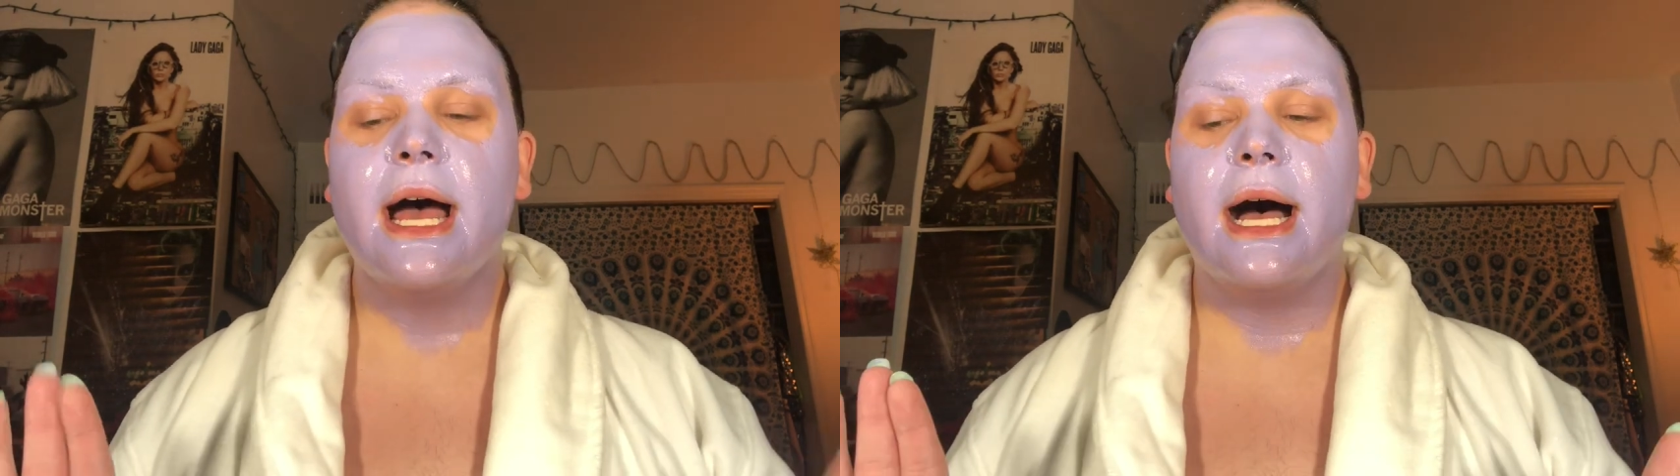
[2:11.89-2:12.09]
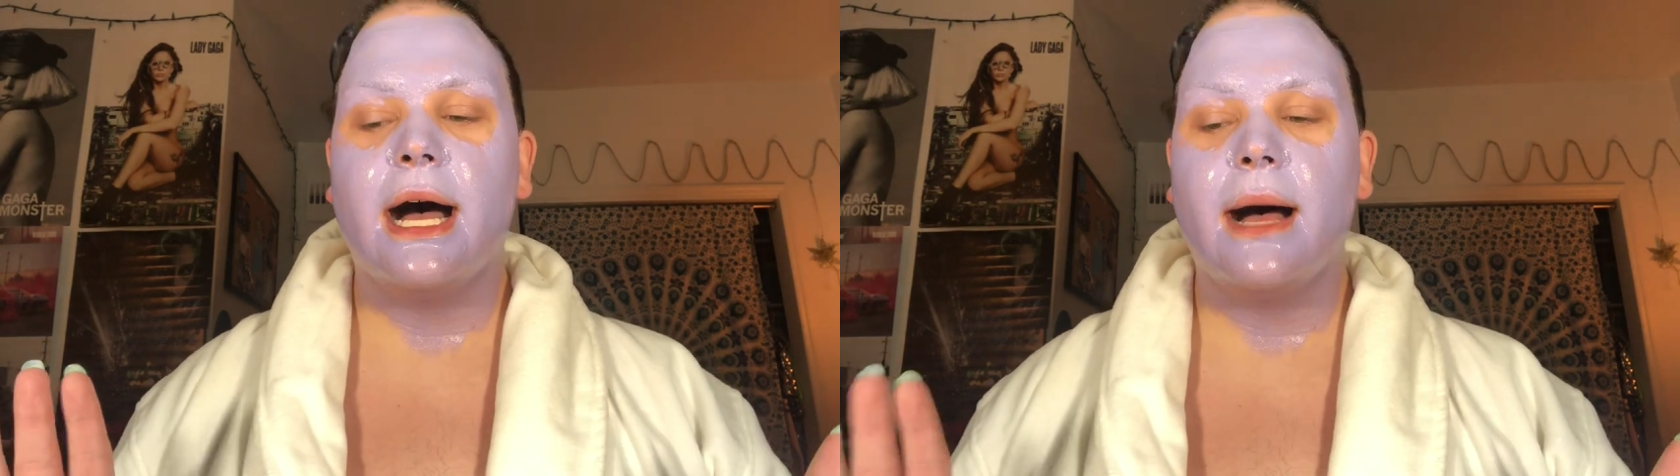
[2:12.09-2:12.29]

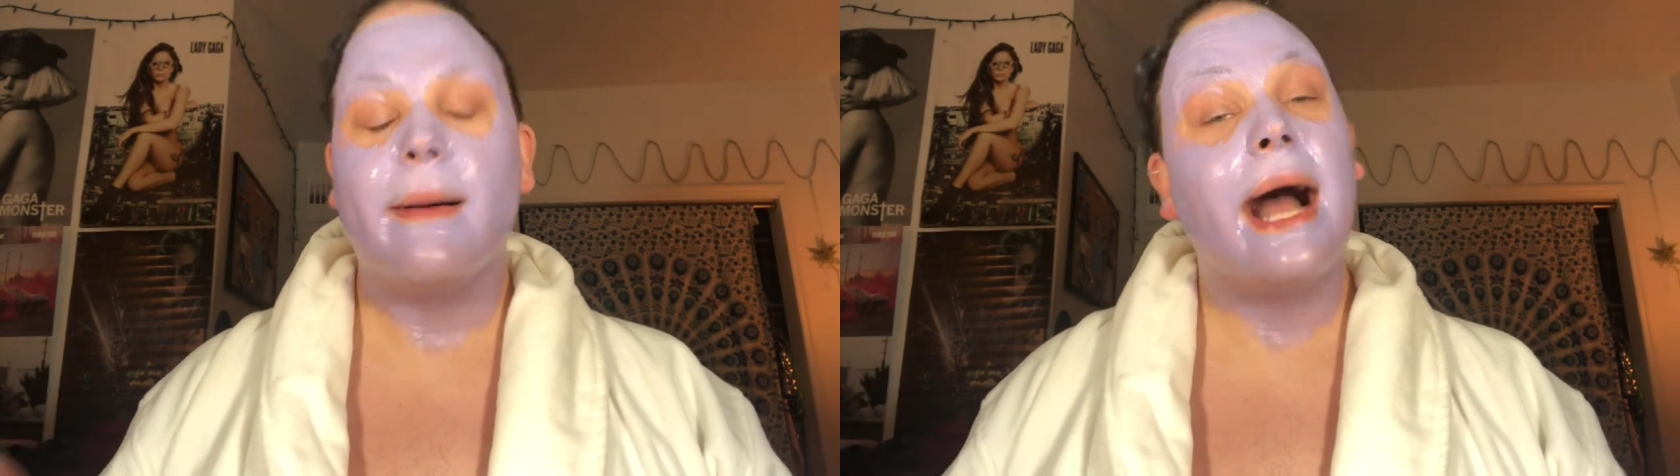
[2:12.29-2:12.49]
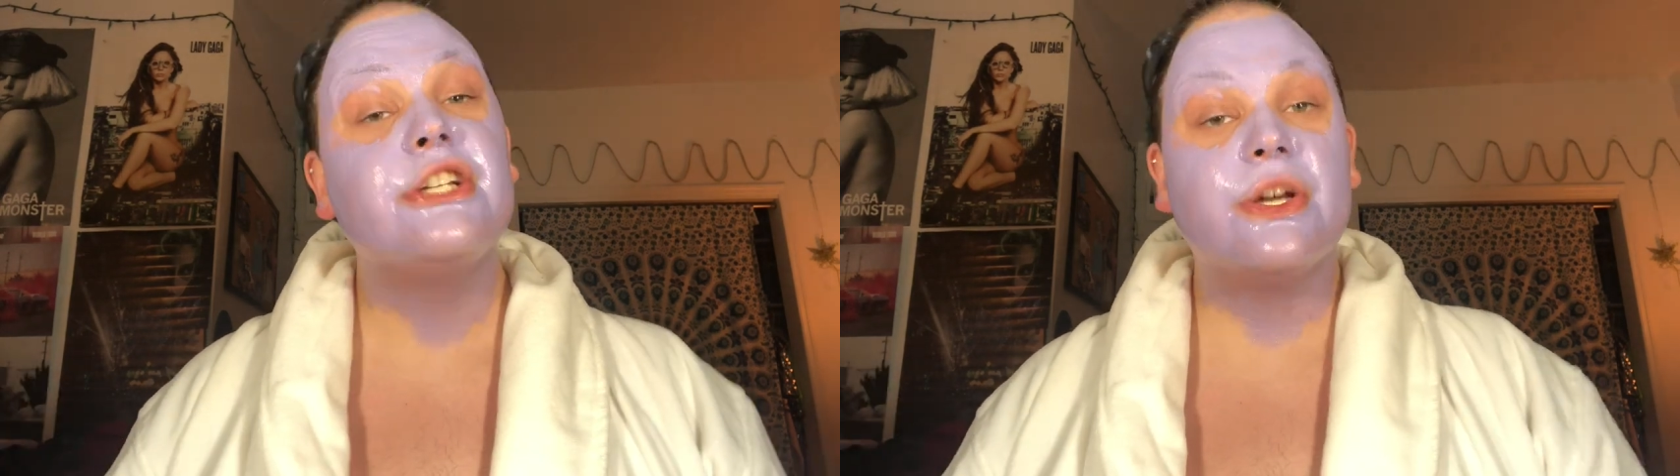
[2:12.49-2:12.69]
Uh,
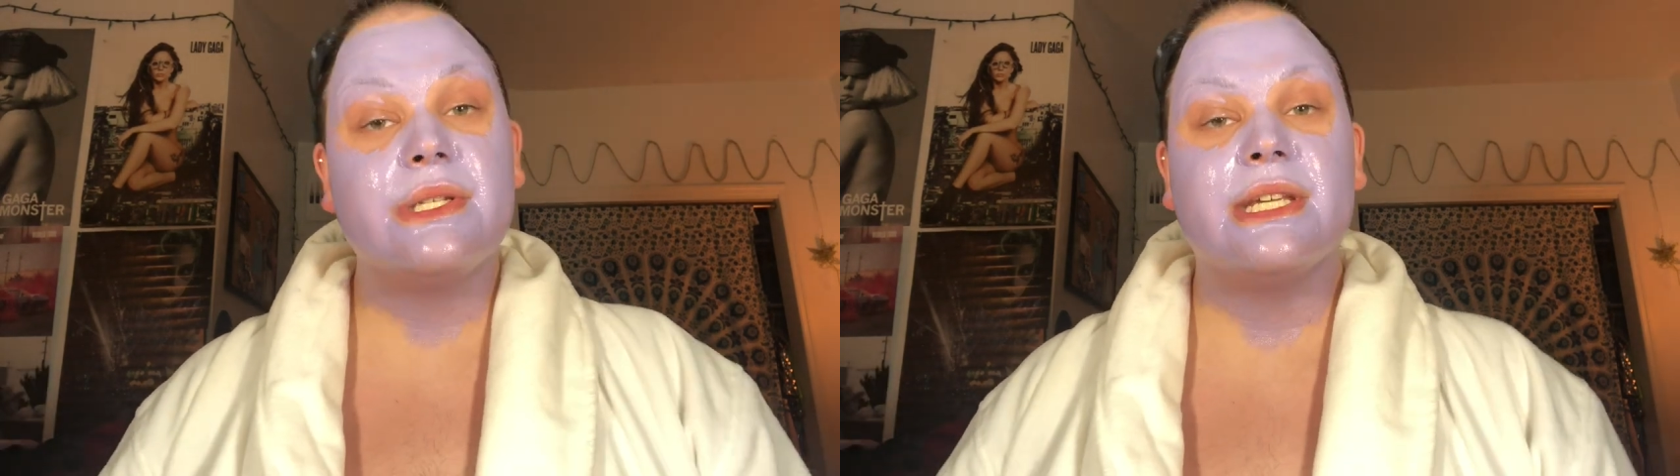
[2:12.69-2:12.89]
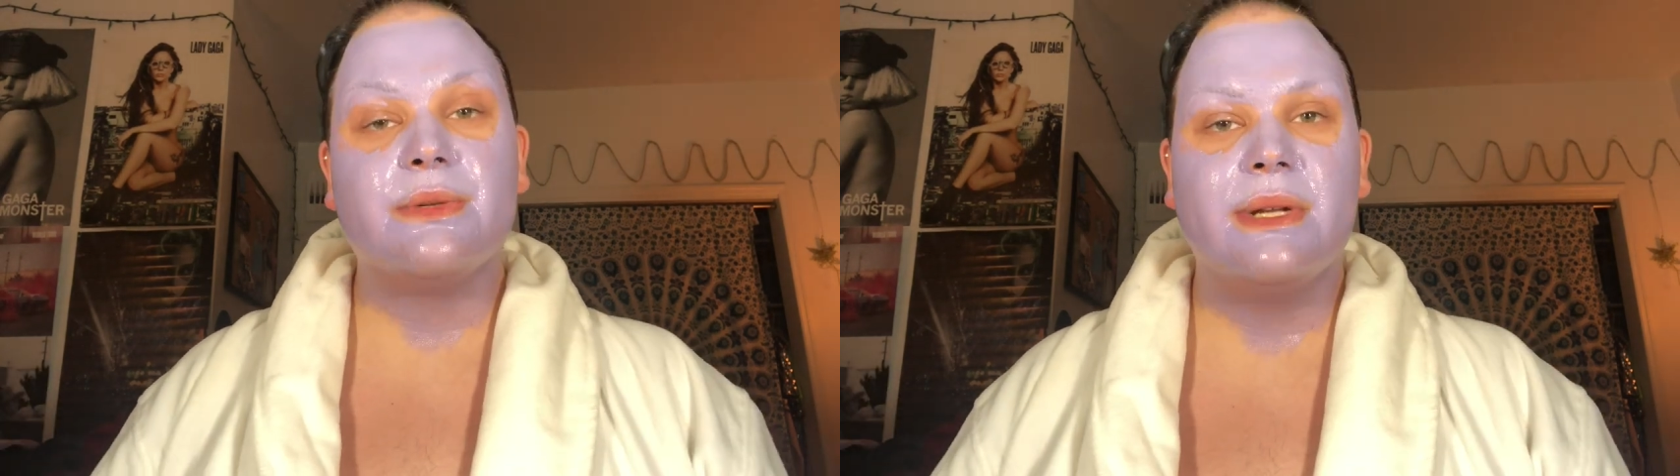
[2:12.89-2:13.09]
I
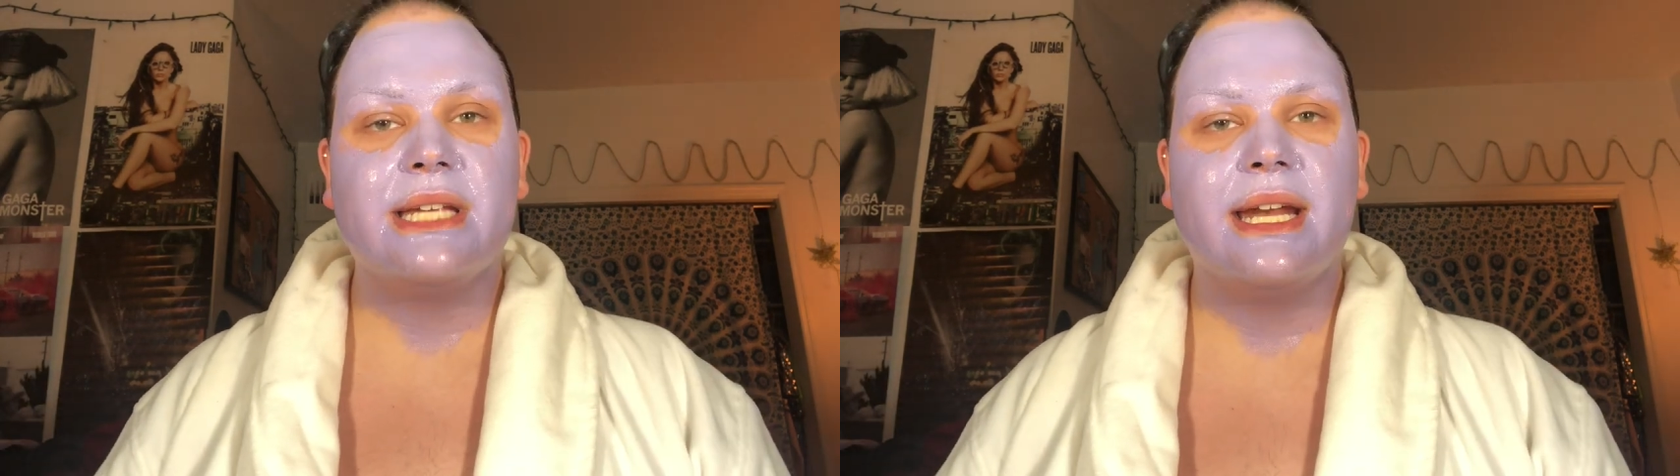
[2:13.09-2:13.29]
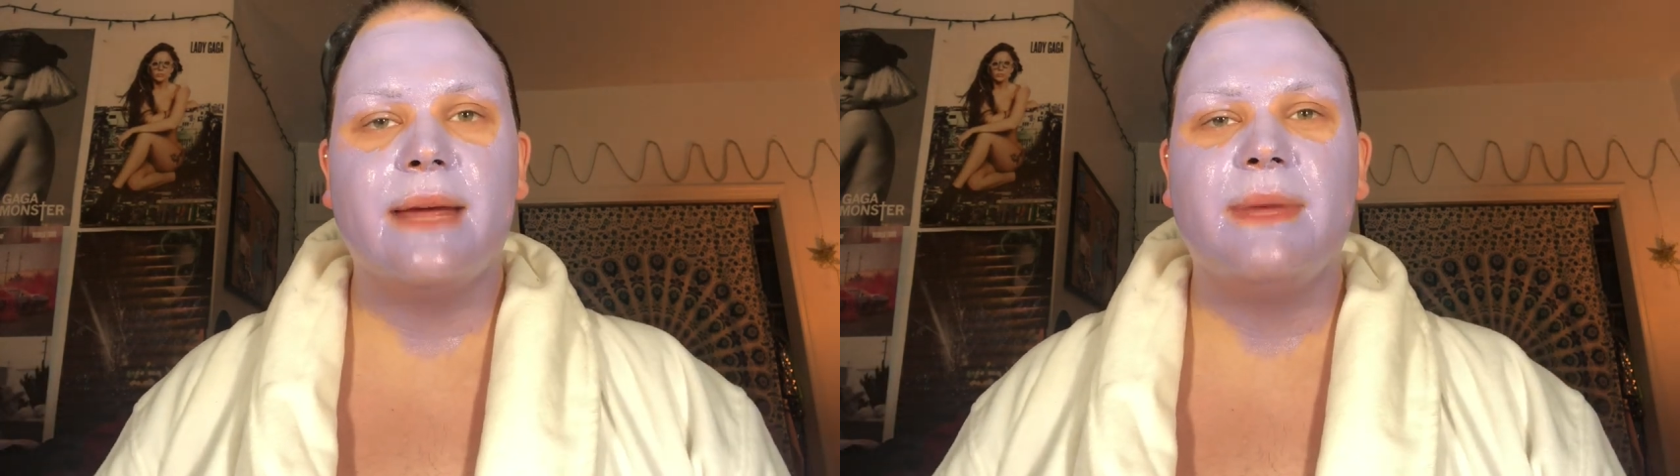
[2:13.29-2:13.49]
chose this one
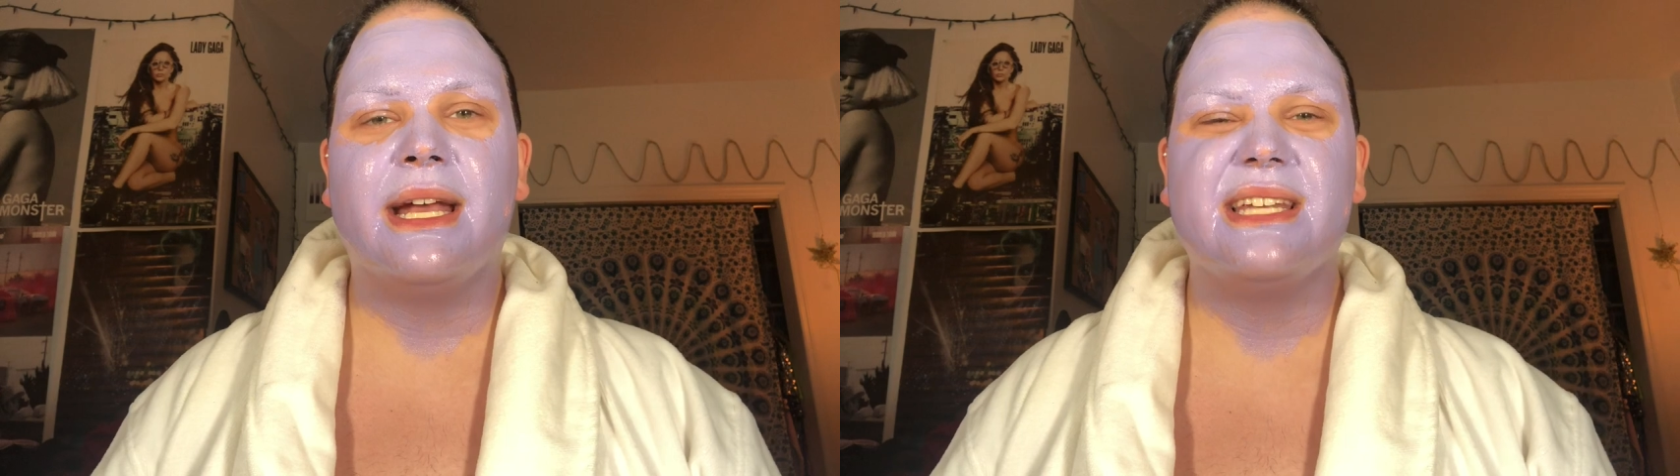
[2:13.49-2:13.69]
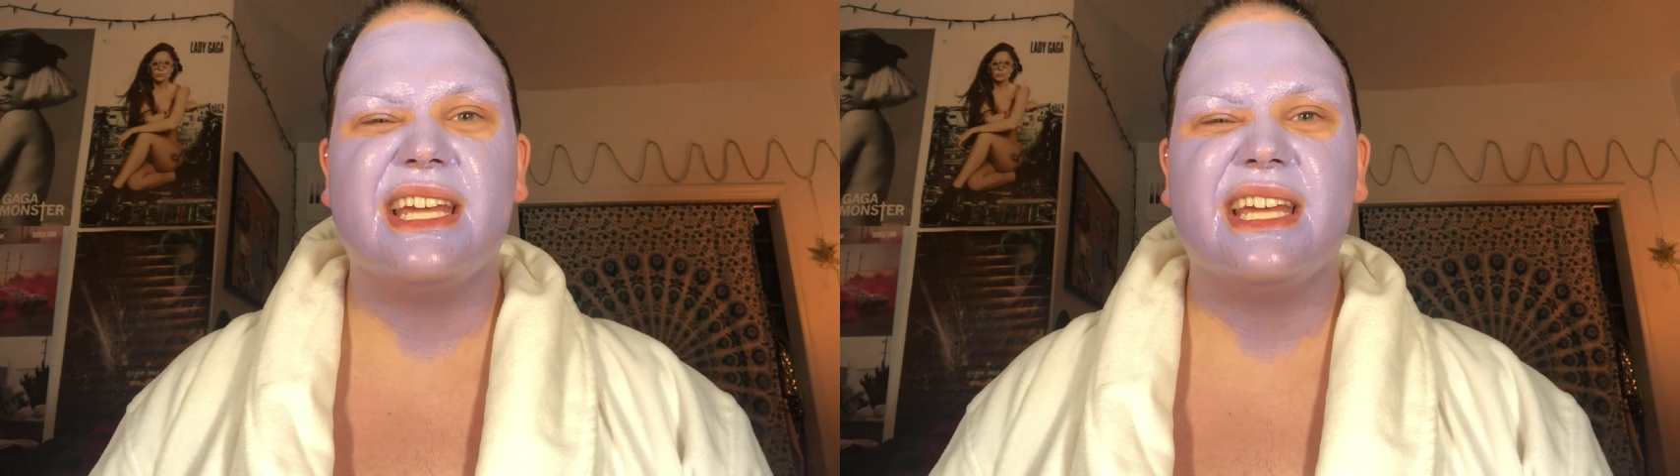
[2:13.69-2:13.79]
tonight because